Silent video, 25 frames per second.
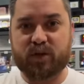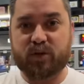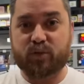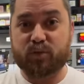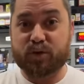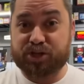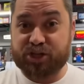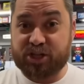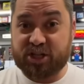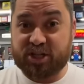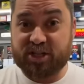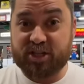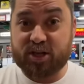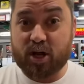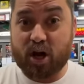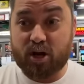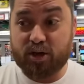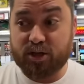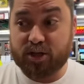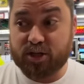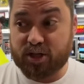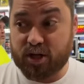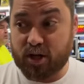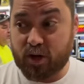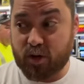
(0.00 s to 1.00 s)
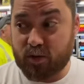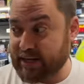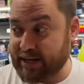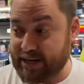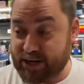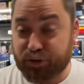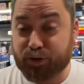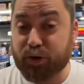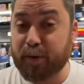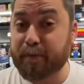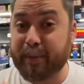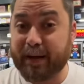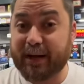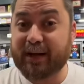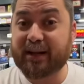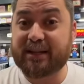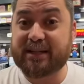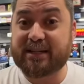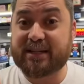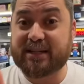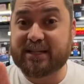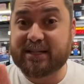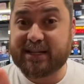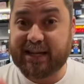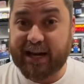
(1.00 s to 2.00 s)
which is also incrementally
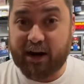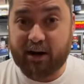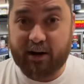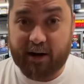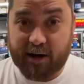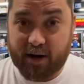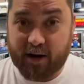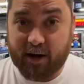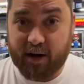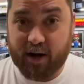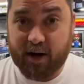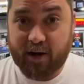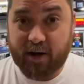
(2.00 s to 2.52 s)
scarier